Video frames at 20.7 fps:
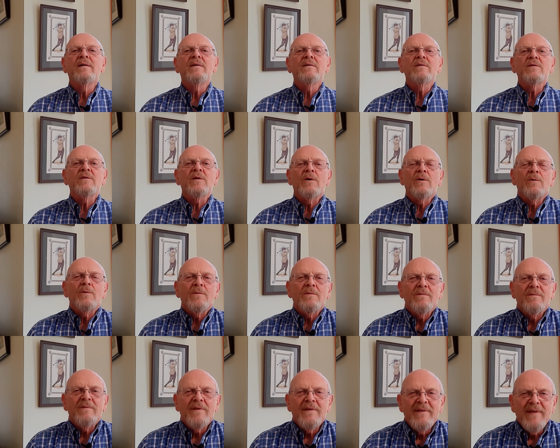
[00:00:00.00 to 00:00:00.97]
So
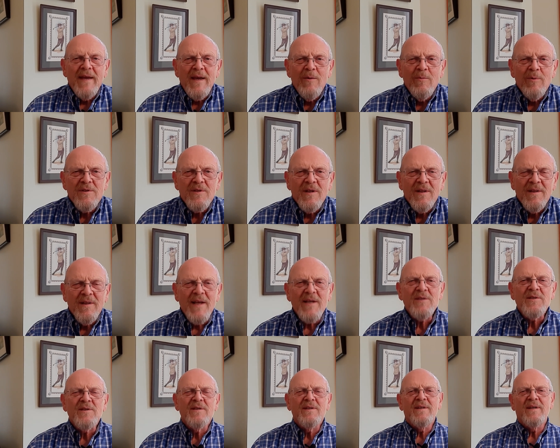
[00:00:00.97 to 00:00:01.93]
the day was a
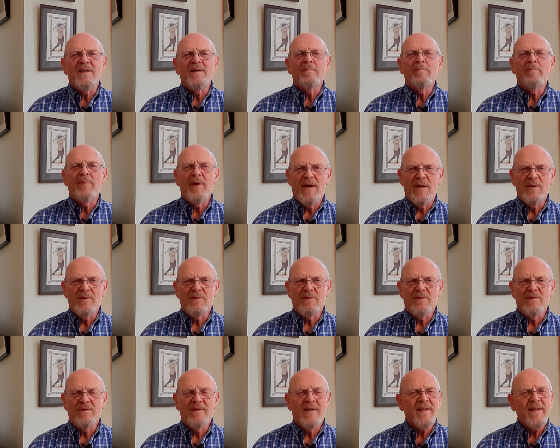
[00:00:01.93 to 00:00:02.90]
lesson in
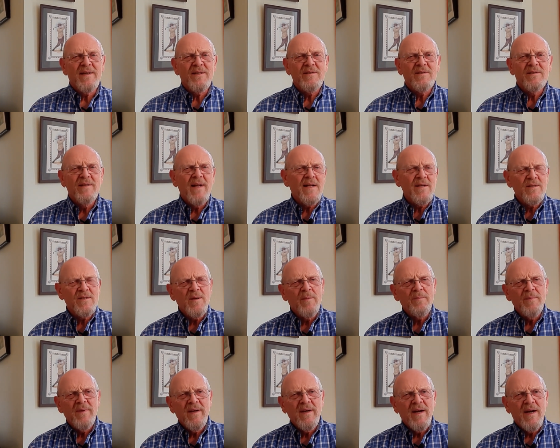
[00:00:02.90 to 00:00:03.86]
patience. Now that's not
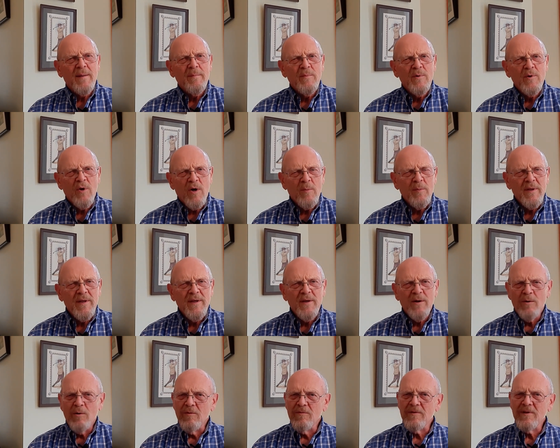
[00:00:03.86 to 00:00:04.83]
something I'm normally
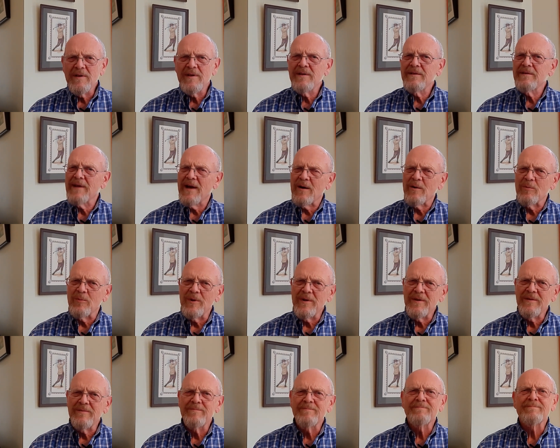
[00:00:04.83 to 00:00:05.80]
overly endowed
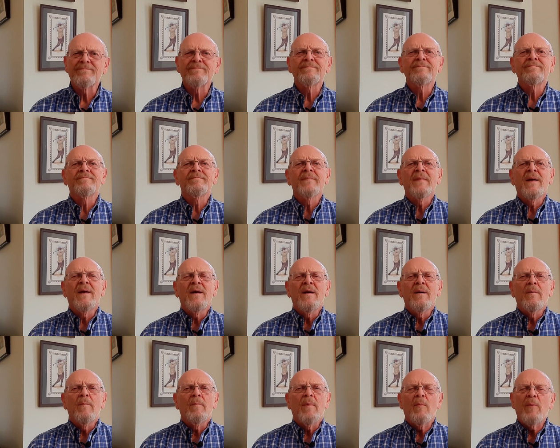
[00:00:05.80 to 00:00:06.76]
with.
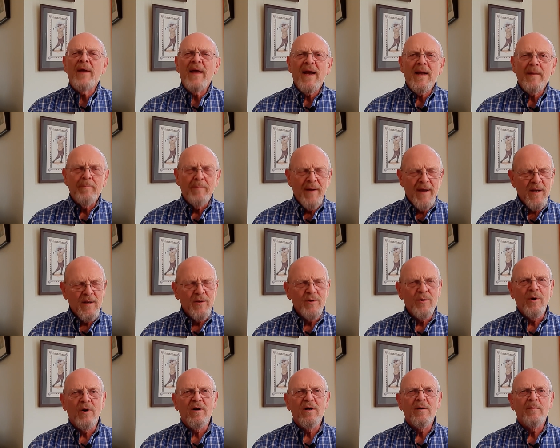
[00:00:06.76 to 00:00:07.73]
But we had
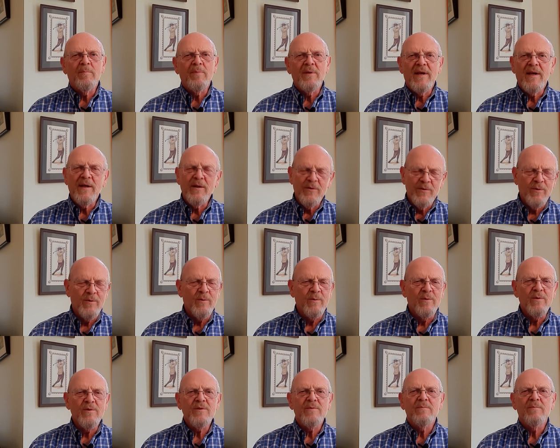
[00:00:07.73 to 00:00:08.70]
Pandora playing
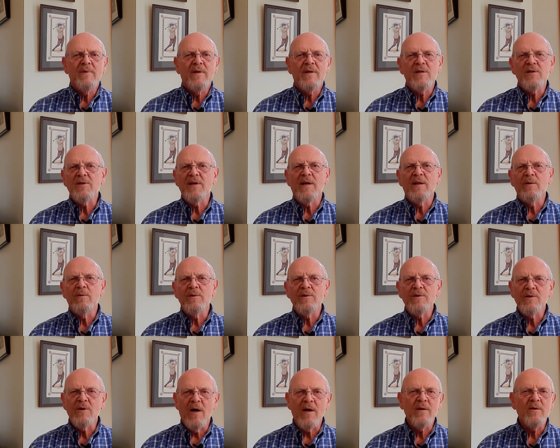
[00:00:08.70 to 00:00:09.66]
tunes and a Saint Louis
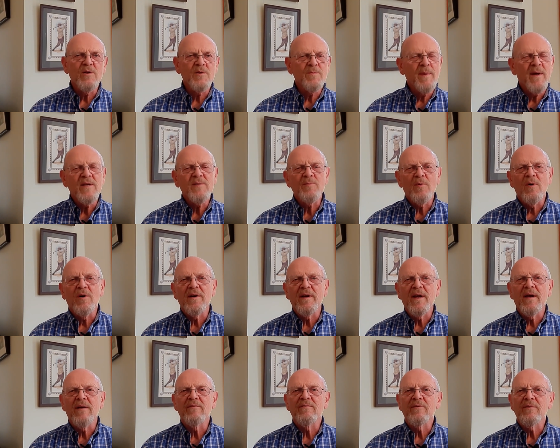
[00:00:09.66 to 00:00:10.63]
Cardinals baseball
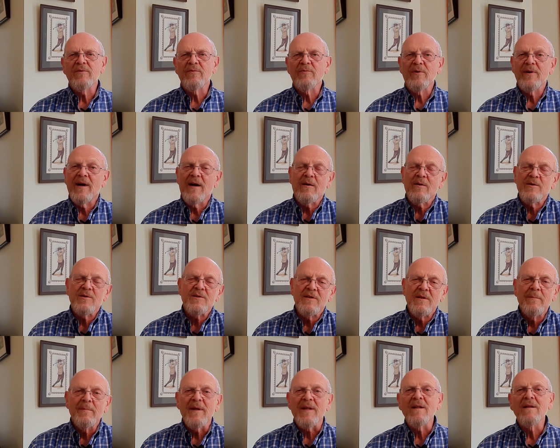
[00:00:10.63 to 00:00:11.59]
game for three hours in
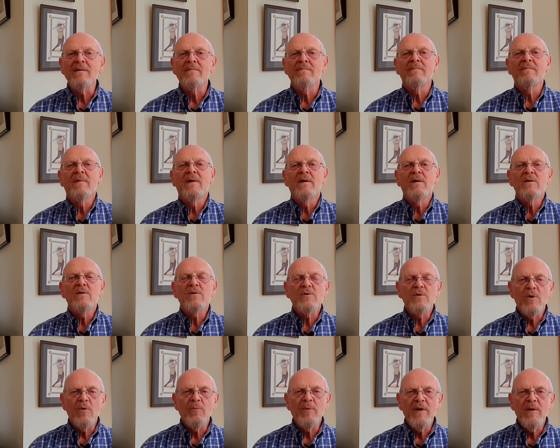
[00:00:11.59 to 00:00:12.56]
the middle,
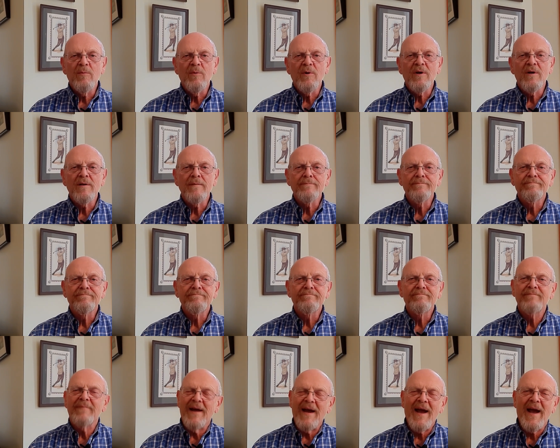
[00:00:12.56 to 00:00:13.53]
so we were
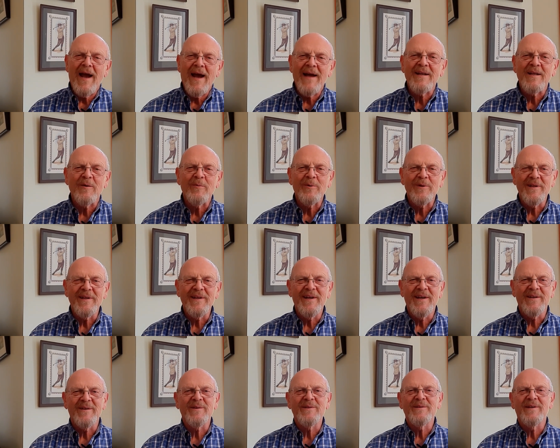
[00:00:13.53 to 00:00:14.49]
adequately
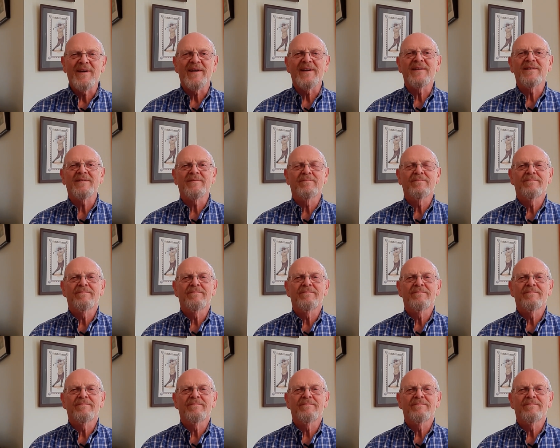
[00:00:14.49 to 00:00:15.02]
entertained.